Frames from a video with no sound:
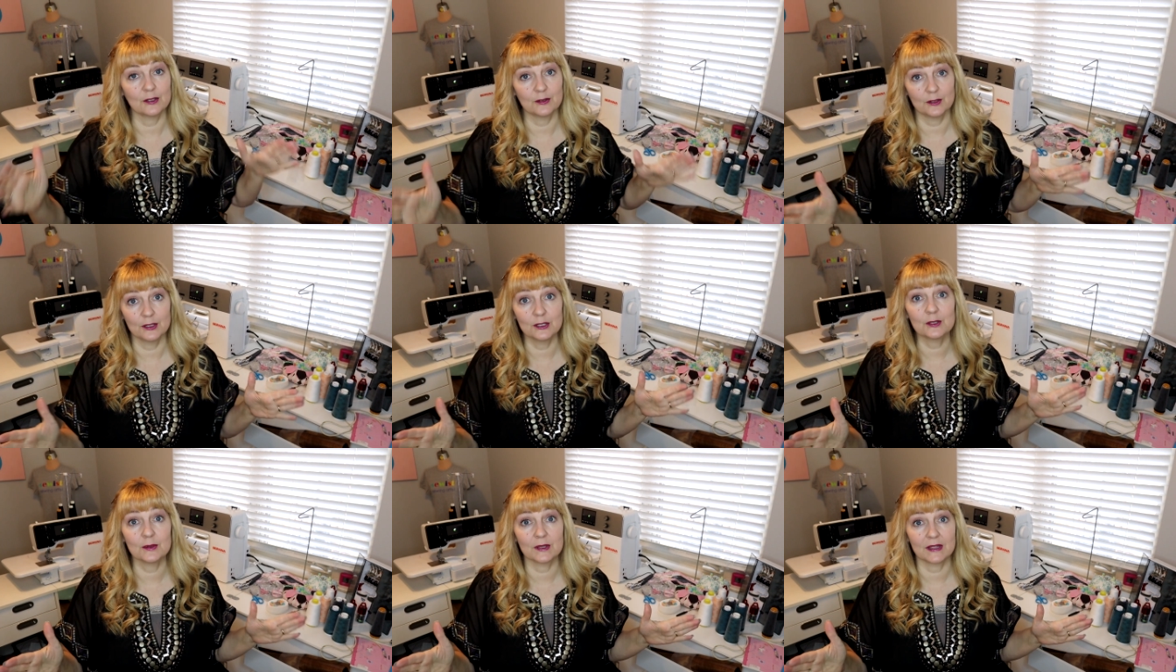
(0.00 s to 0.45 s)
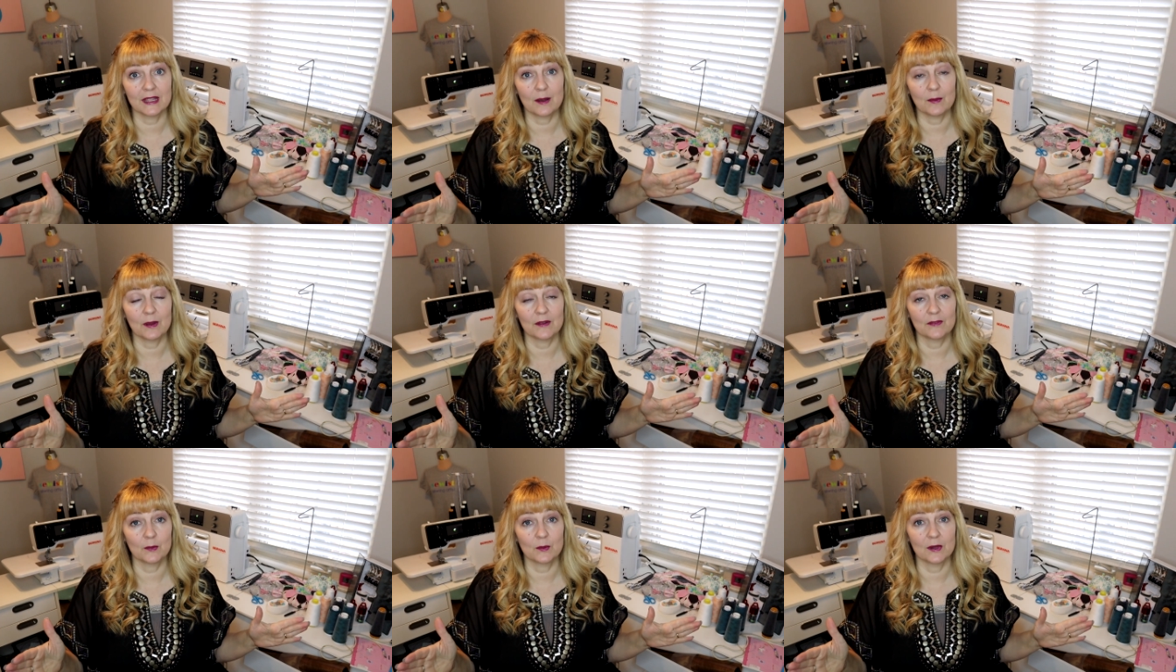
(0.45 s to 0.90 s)
You could do it
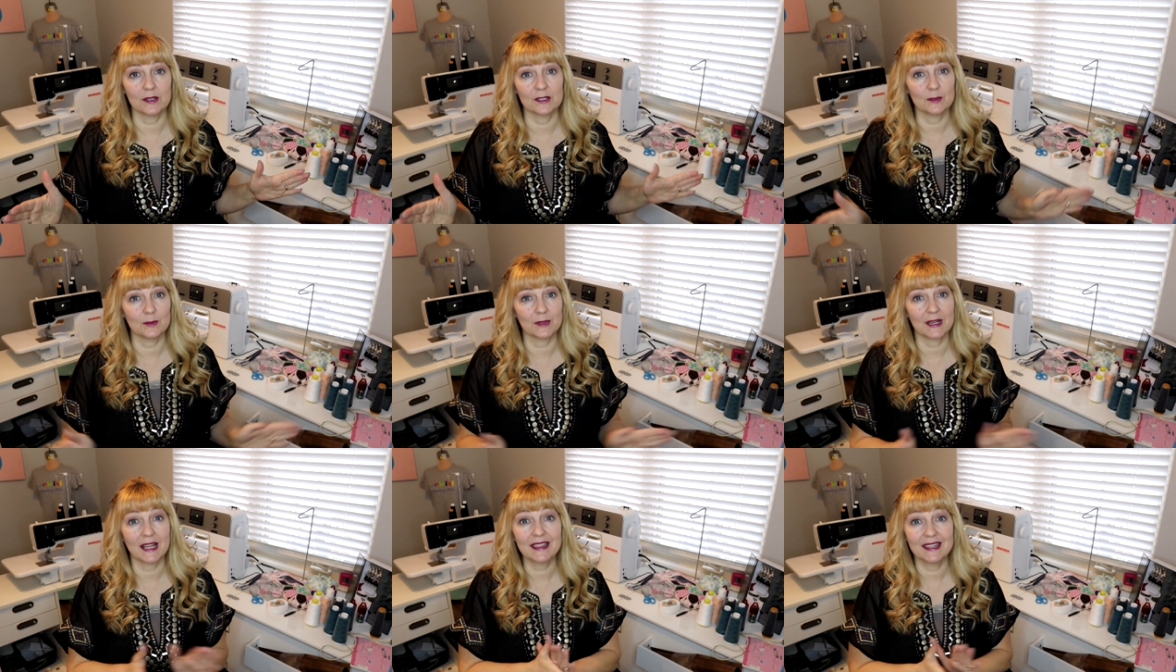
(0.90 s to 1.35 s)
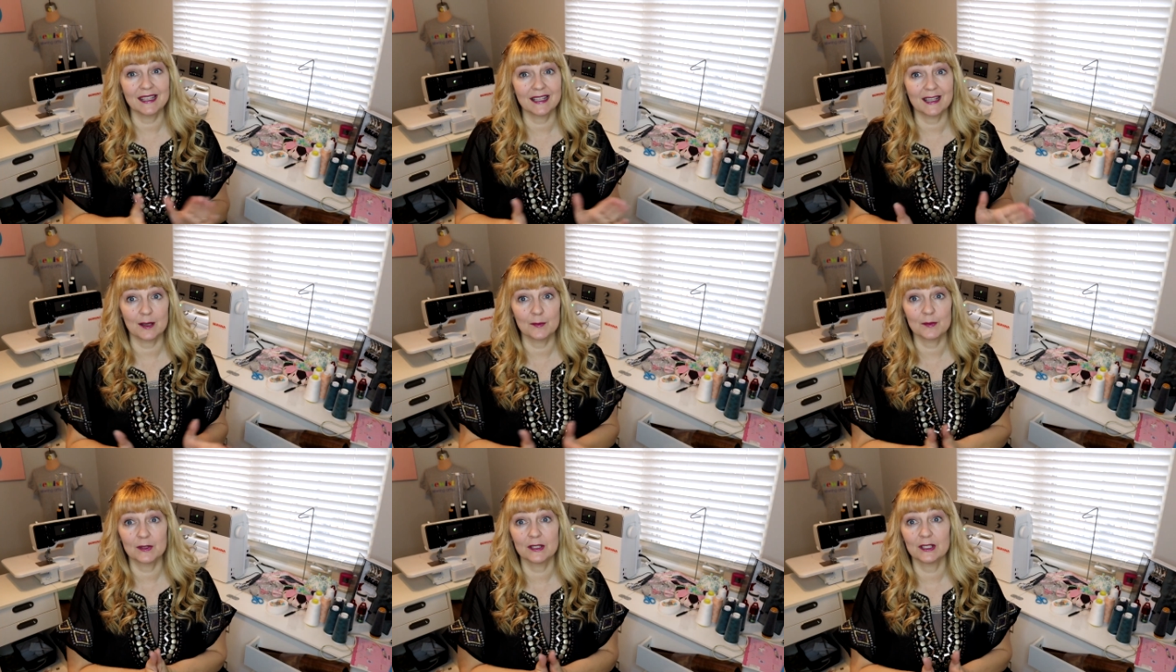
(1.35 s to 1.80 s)
that way if you want to, but I
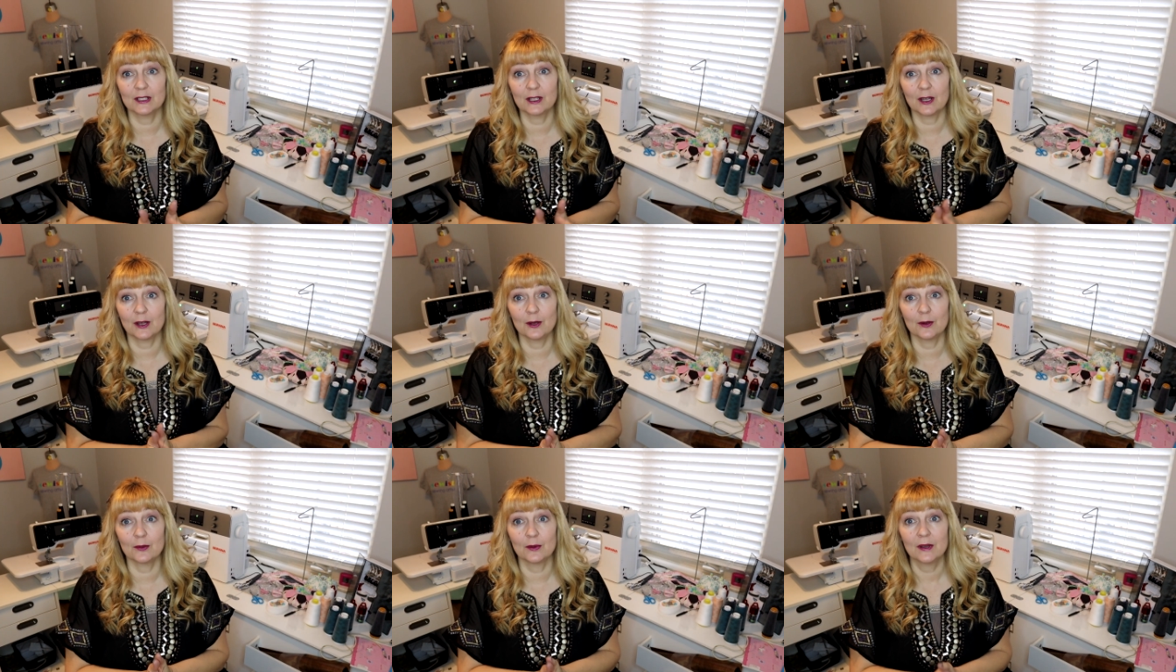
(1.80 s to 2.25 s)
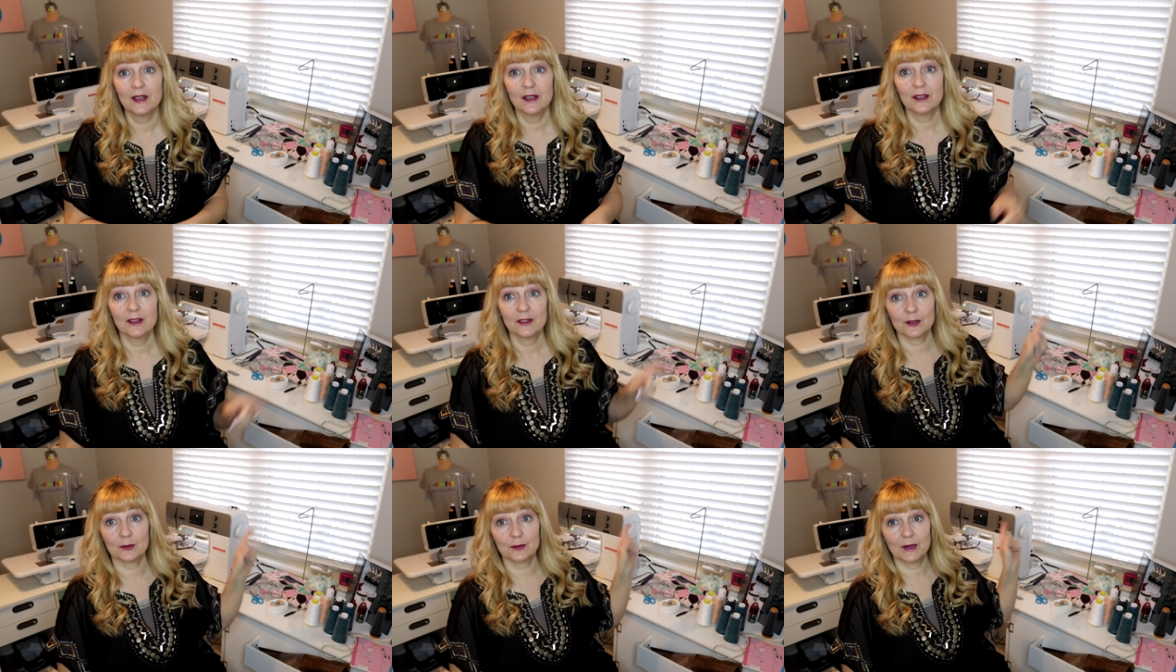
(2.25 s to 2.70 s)
think I'm gonna go
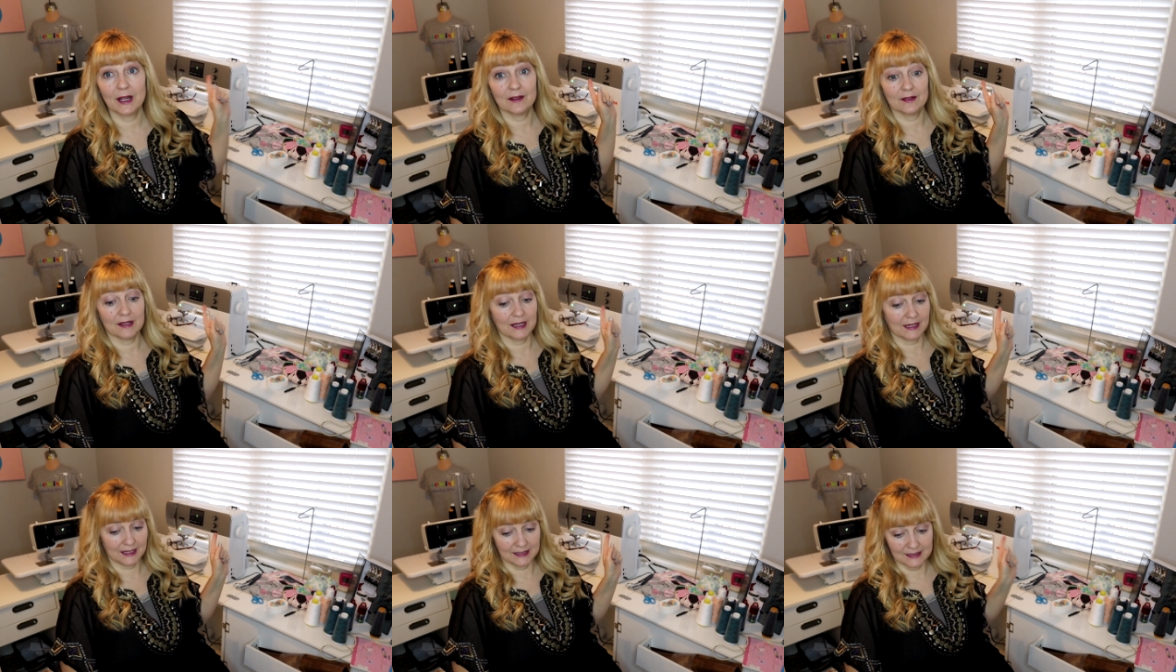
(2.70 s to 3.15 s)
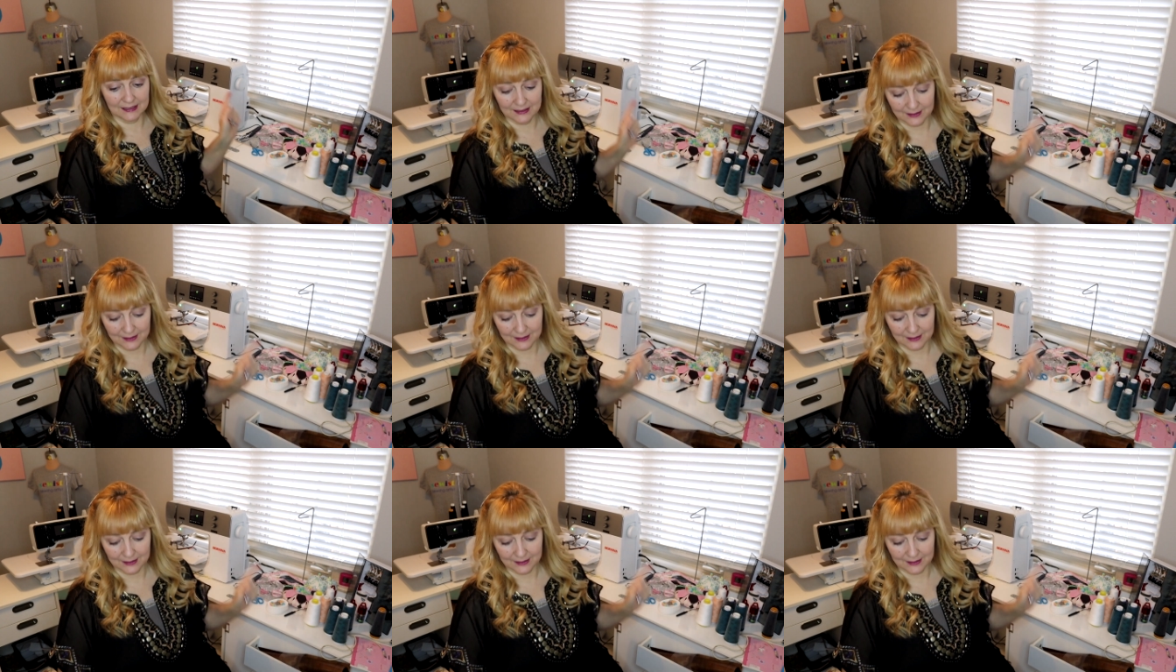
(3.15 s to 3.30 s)
the route like I